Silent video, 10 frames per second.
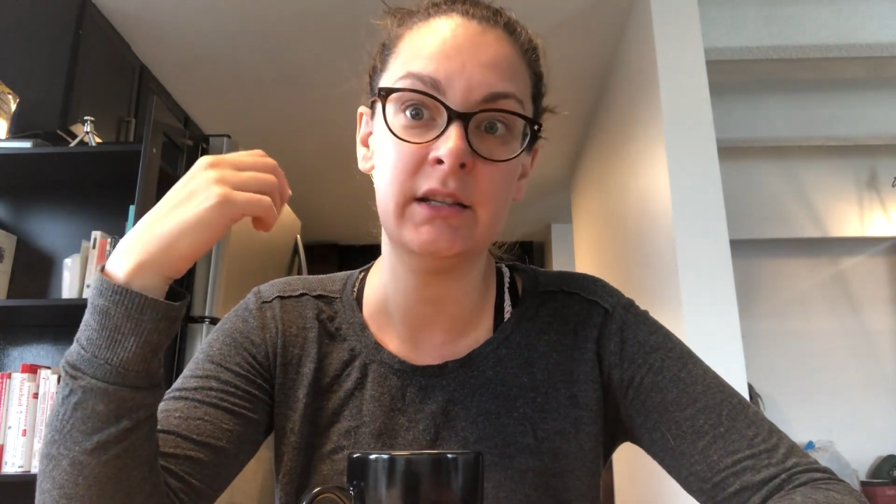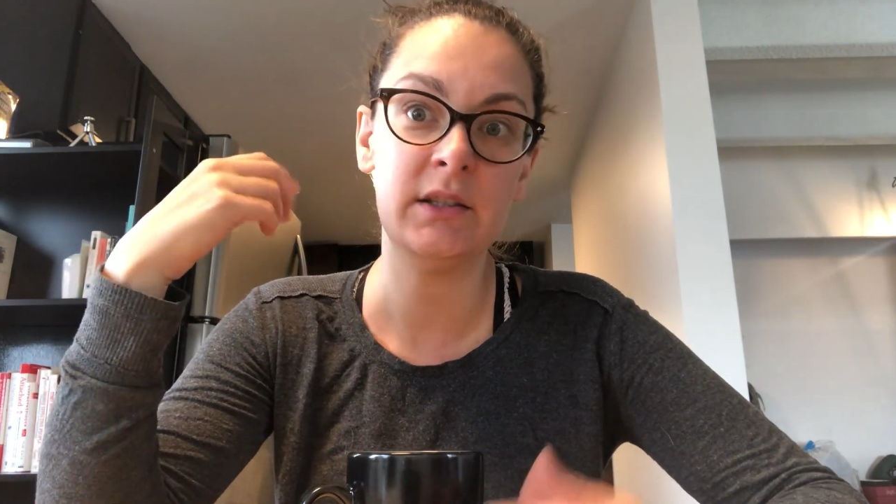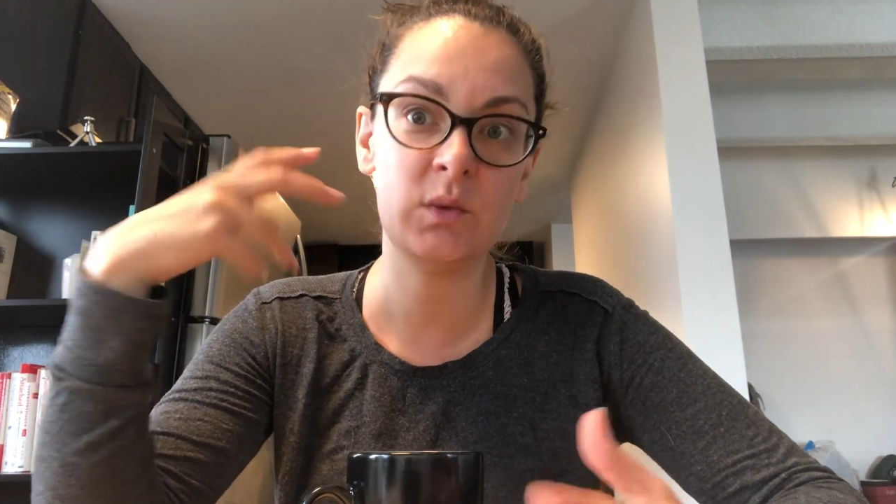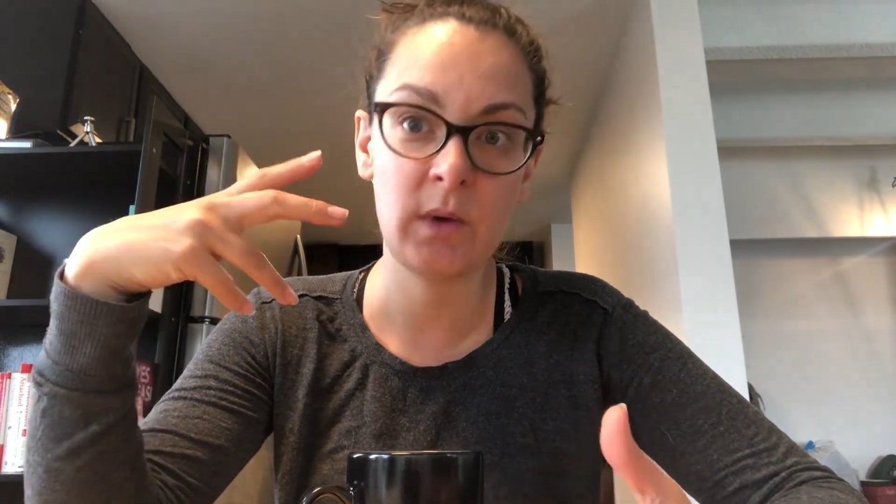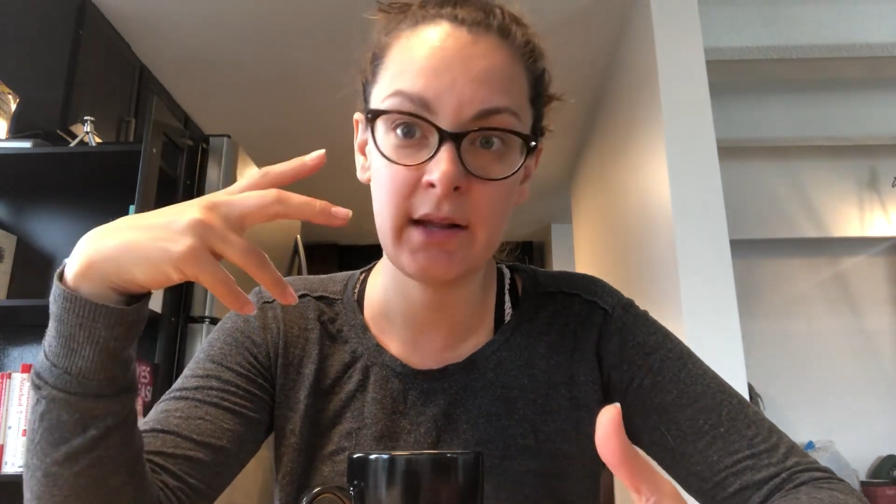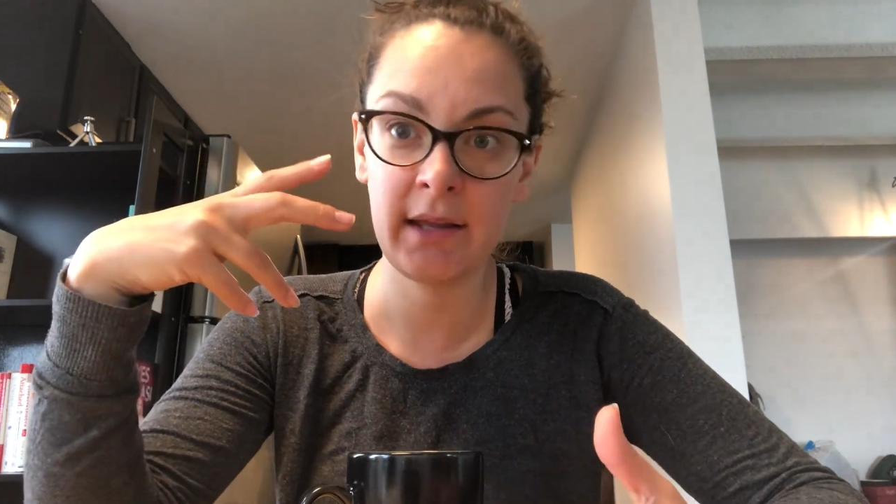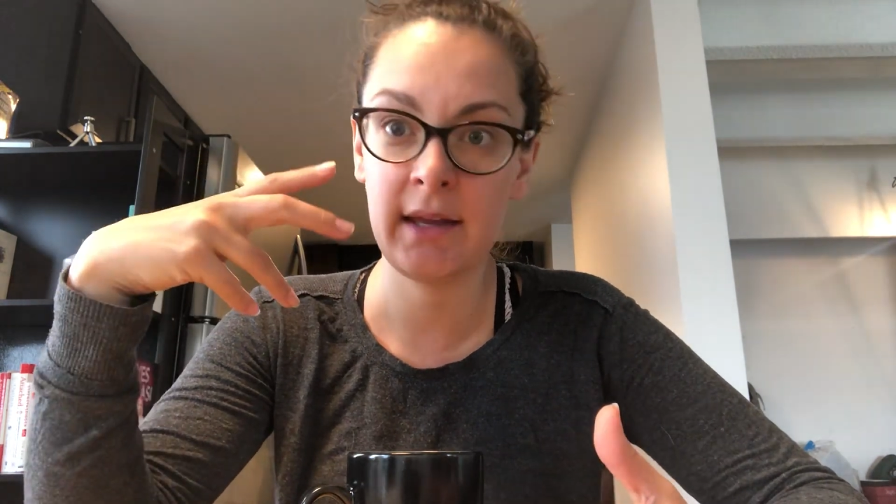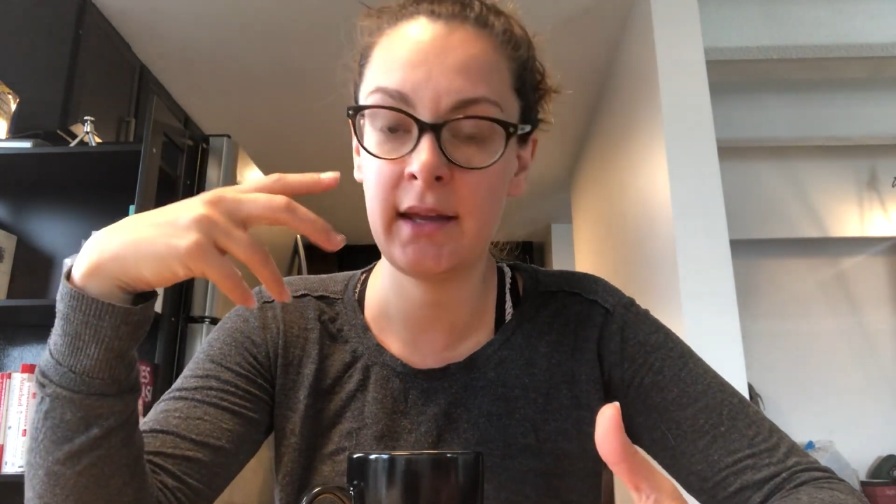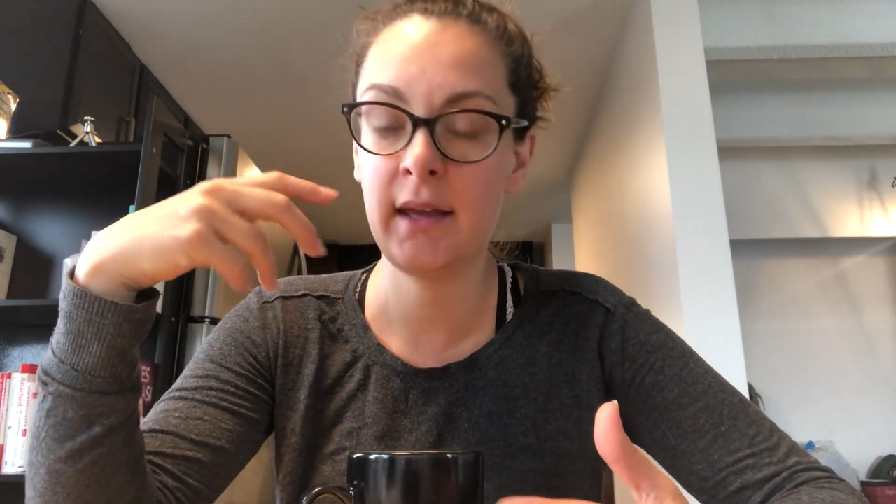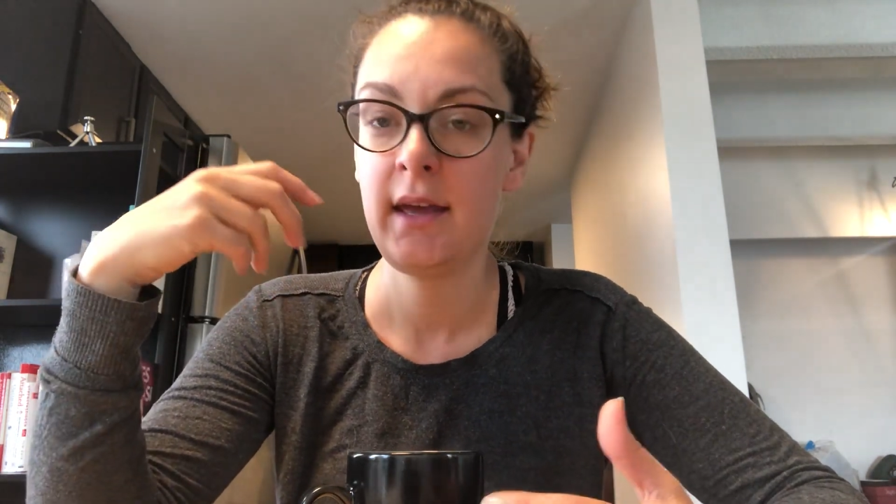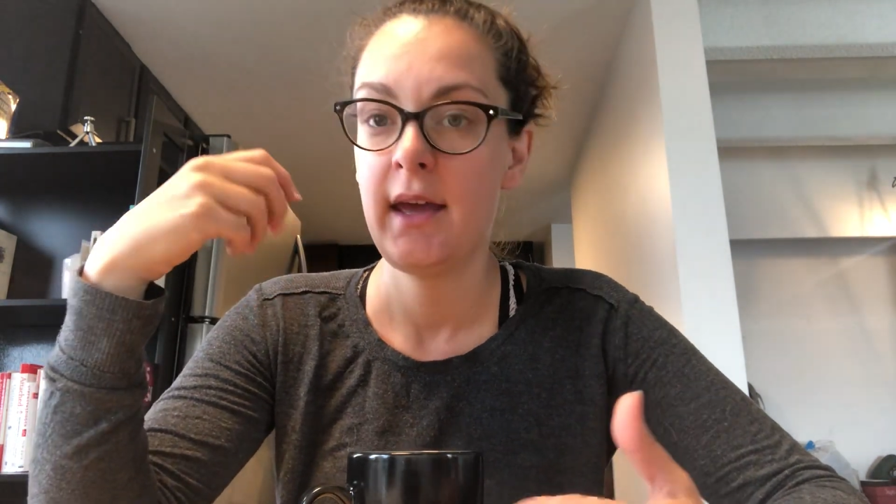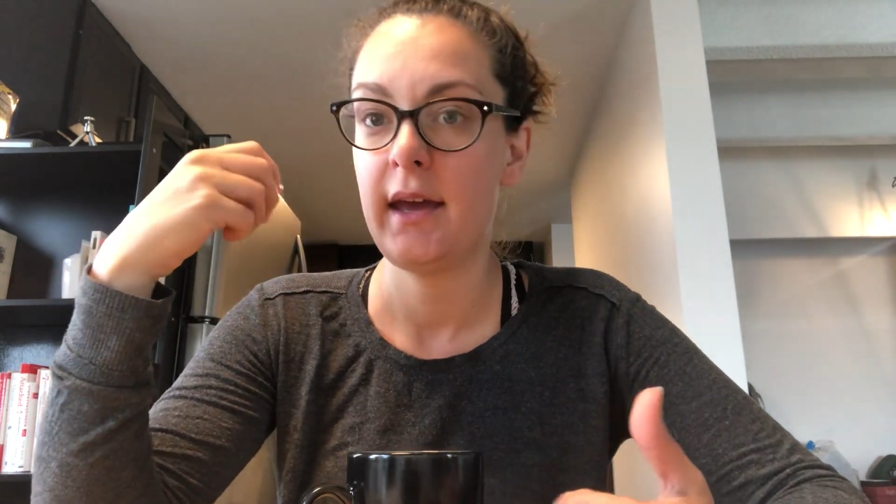and swelling,